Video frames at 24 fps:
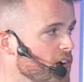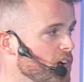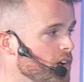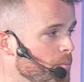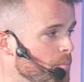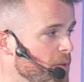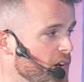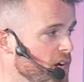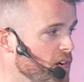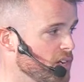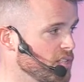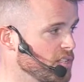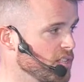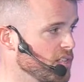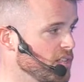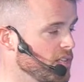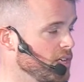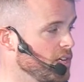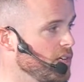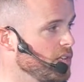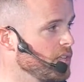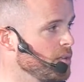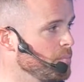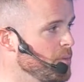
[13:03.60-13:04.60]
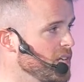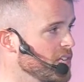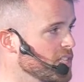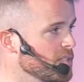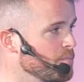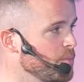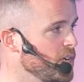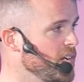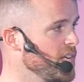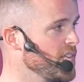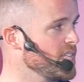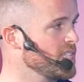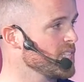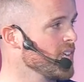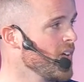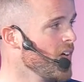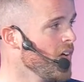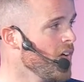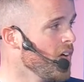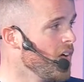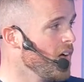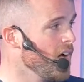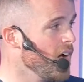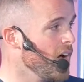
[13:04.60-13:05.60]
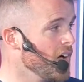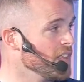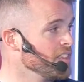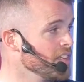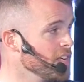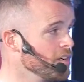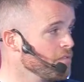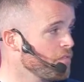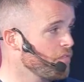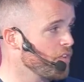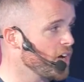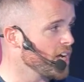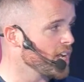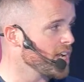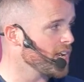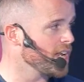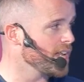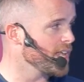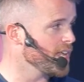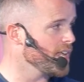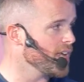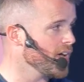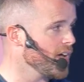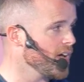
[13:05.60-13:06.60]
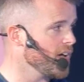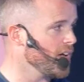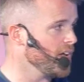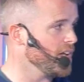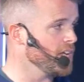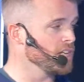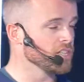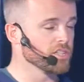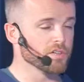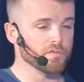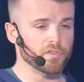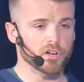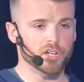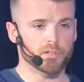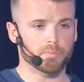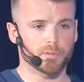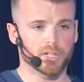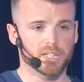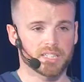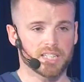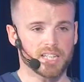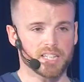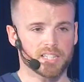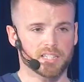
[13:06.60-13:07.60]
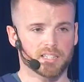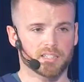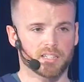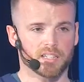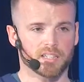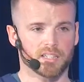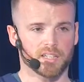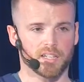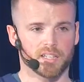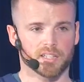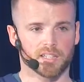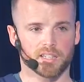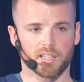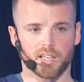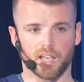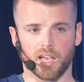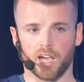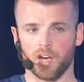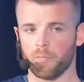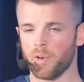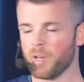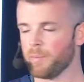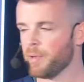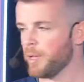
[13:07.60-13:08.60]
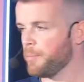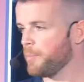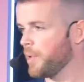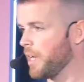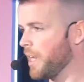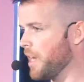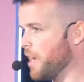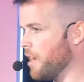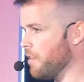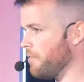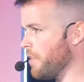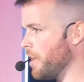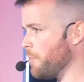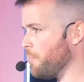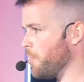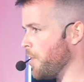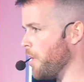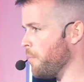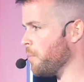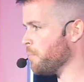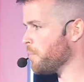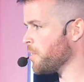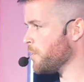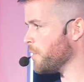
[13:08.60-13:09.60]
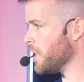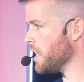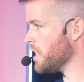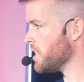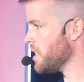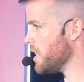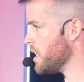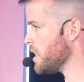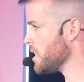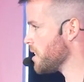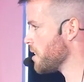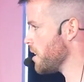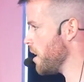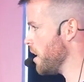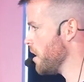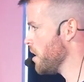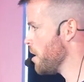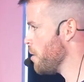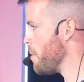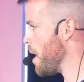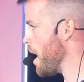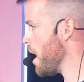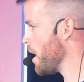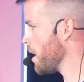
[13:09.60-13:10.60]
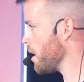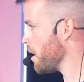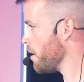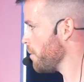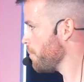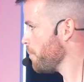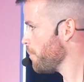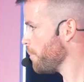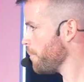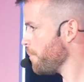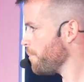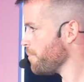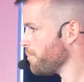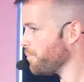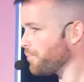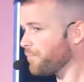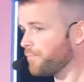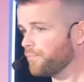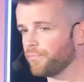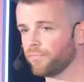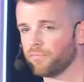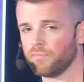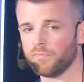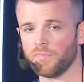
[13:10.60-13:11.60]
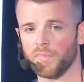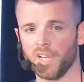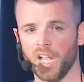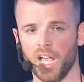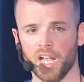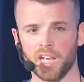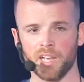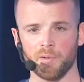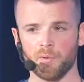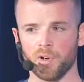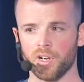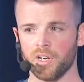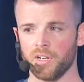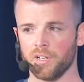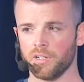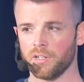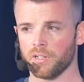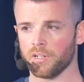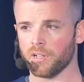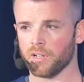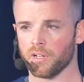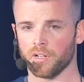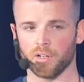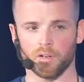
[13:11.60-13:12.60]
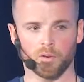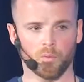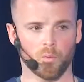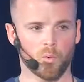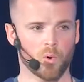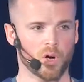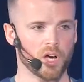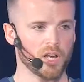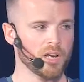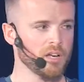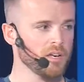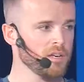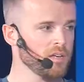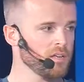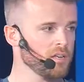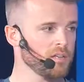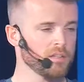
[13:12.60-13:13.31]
compared to the mixed breeds. And then finally, intervertebral disc disease. How many people here have had problems with a disc in their back? Anyone? One?